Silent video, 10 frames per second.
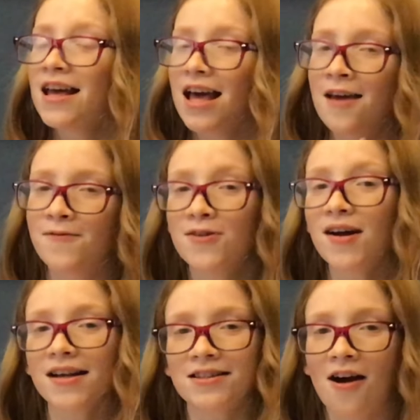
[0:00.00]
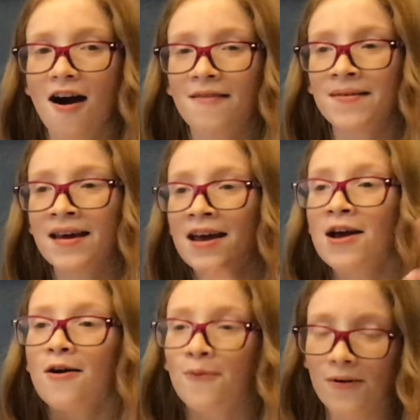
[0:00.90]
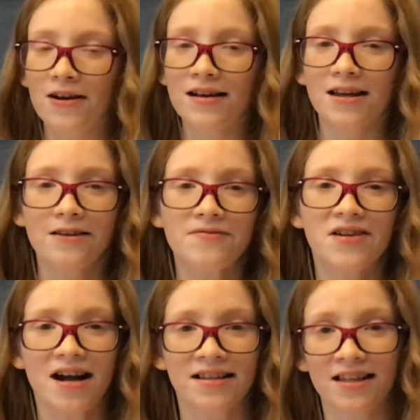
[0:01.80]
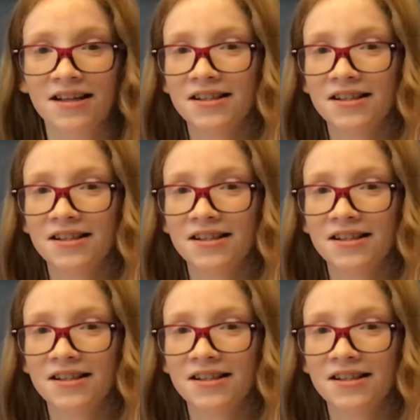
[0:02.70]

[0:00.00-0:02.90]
If you guys comment, we're gonna give you guys a